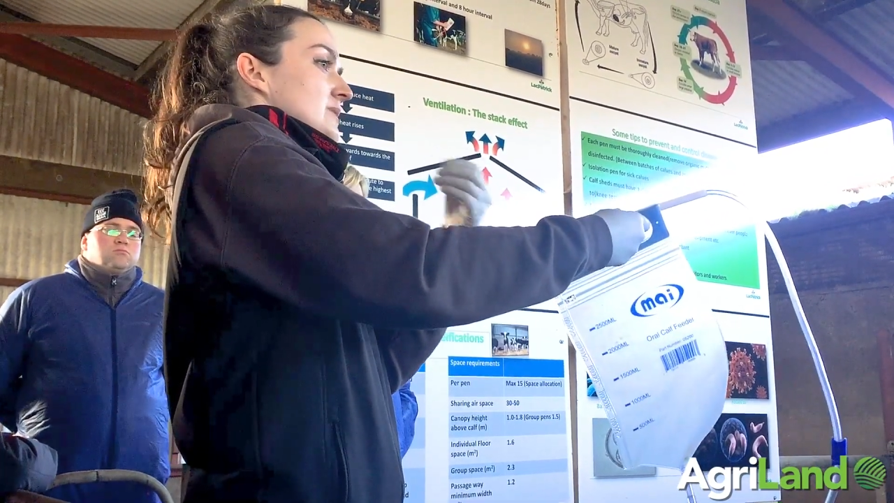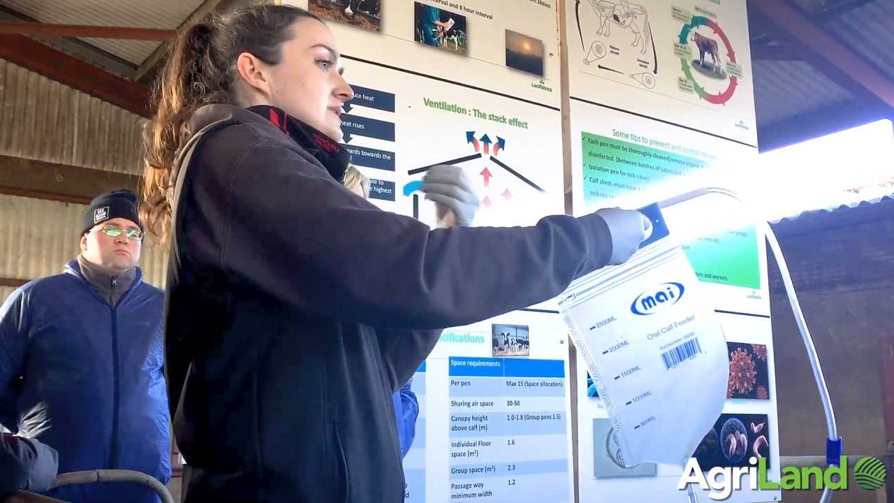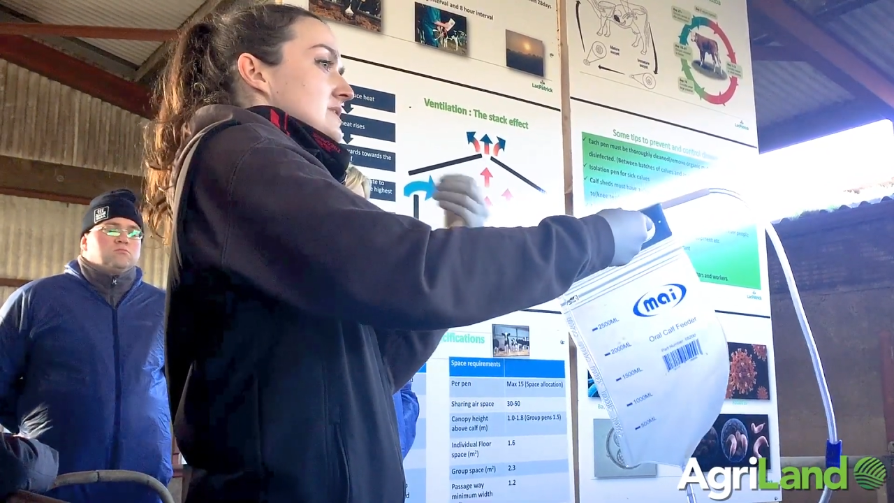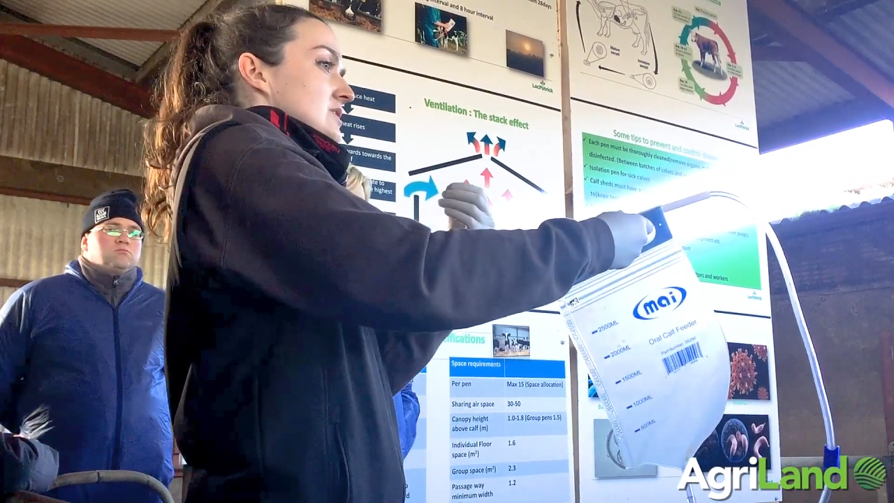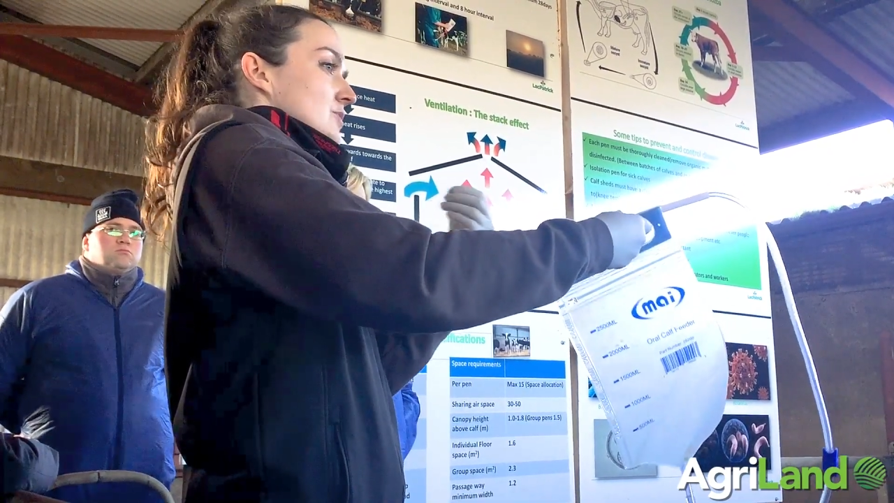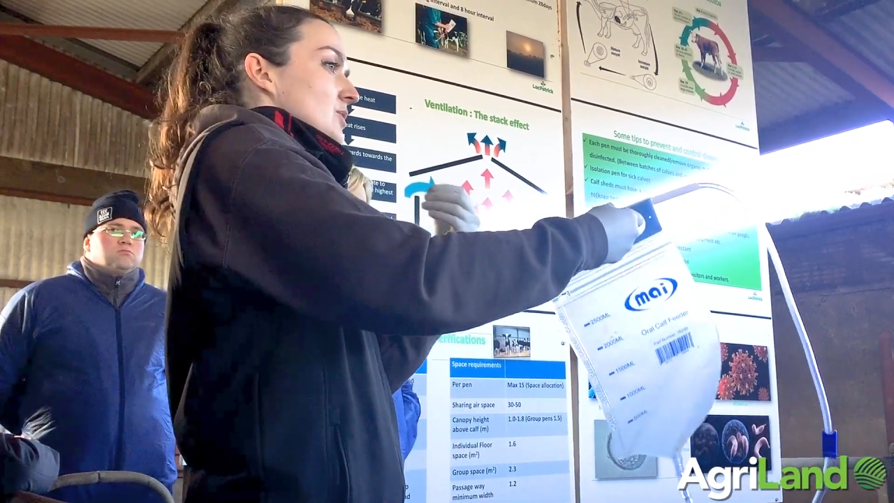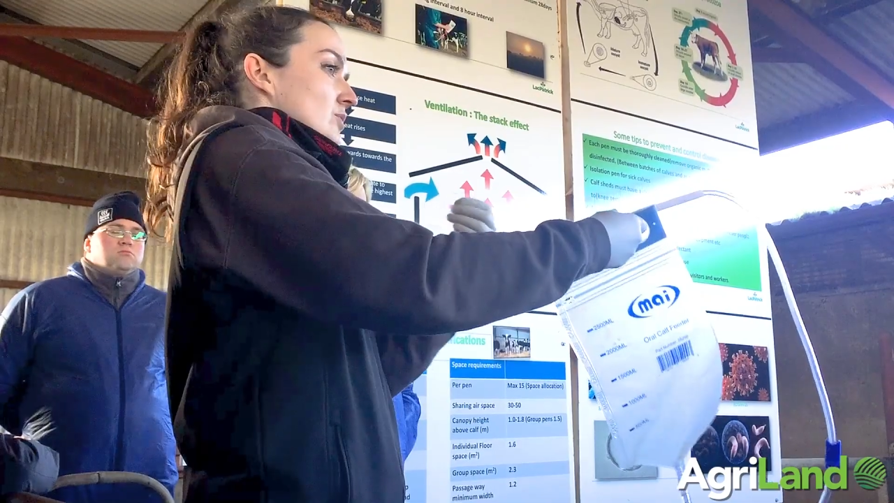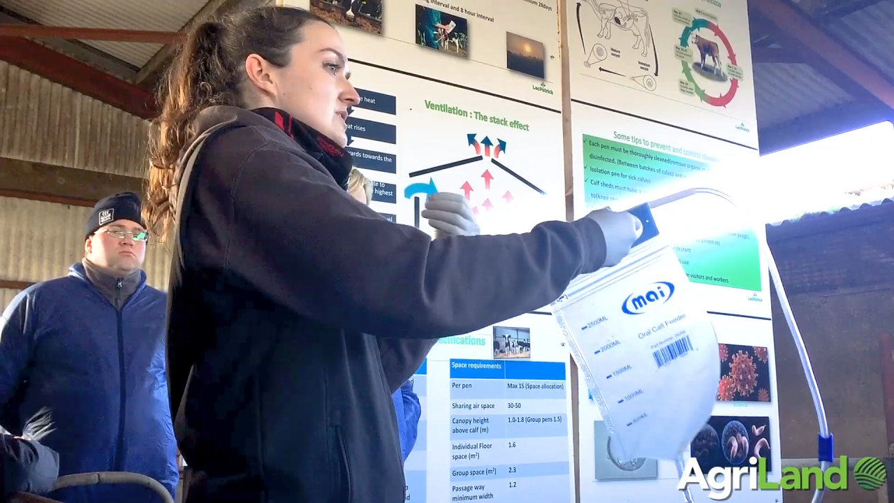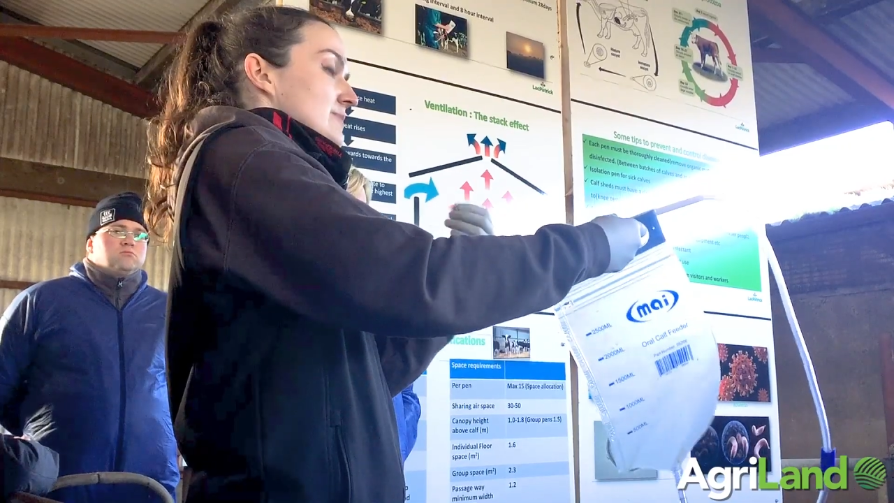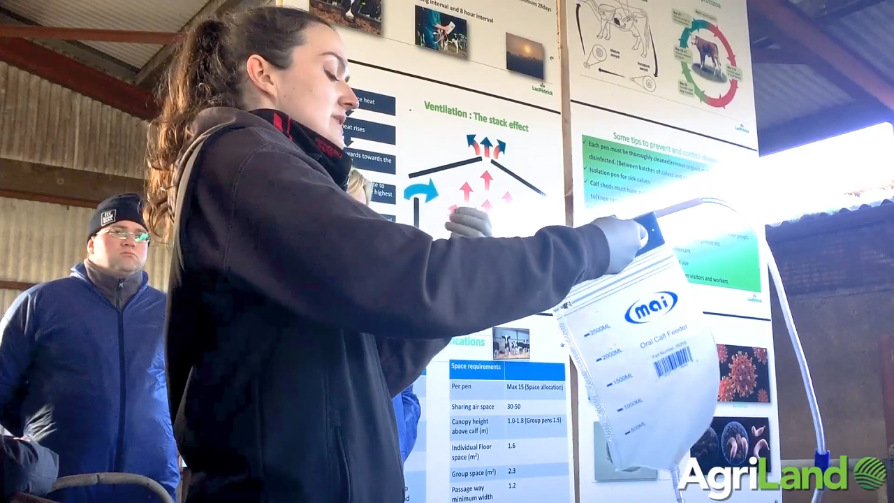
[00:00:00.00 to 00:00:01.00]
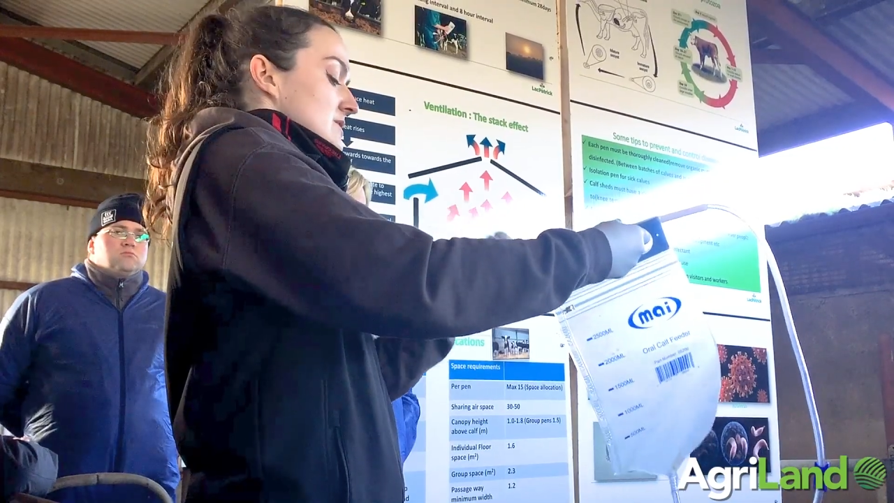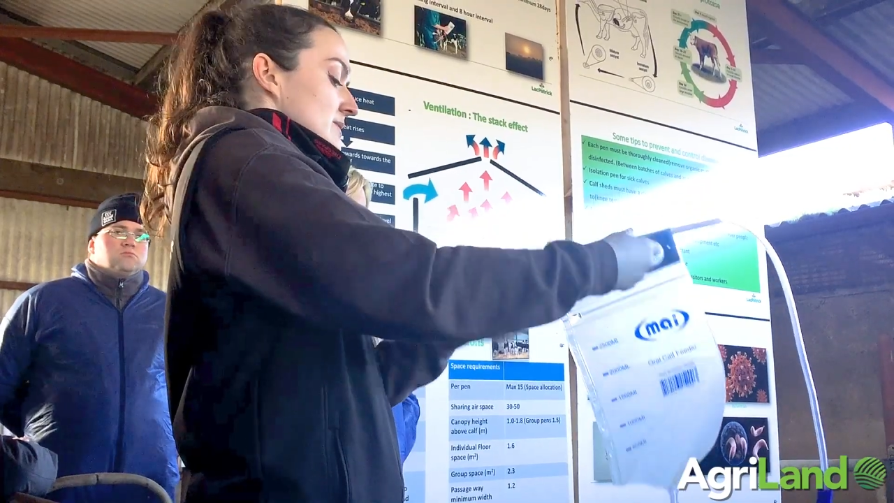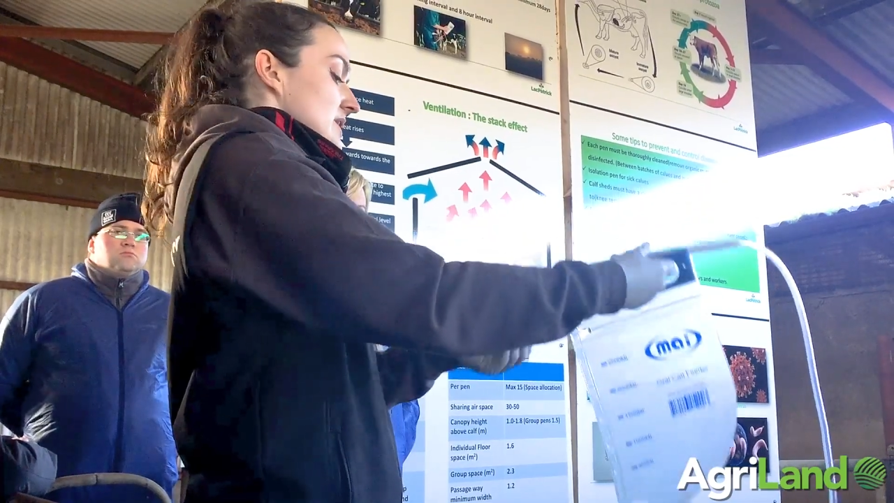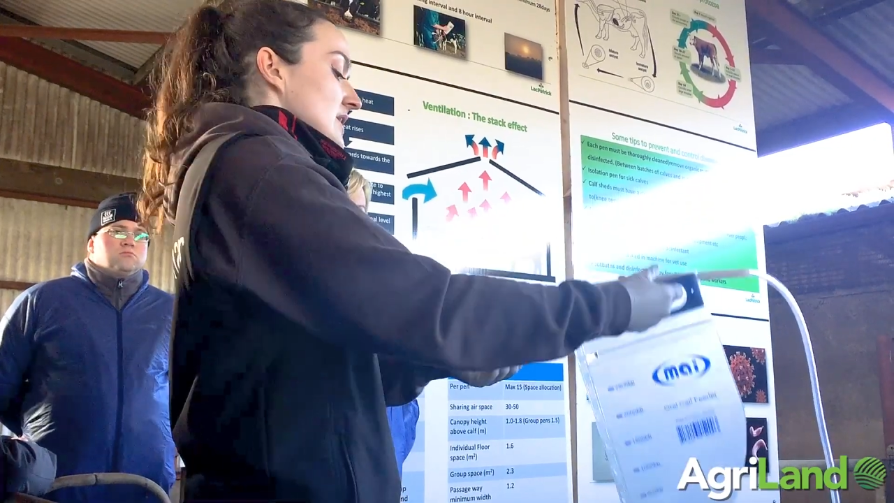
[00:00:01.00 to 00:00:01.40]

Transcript: into the stomach where it's meant to be,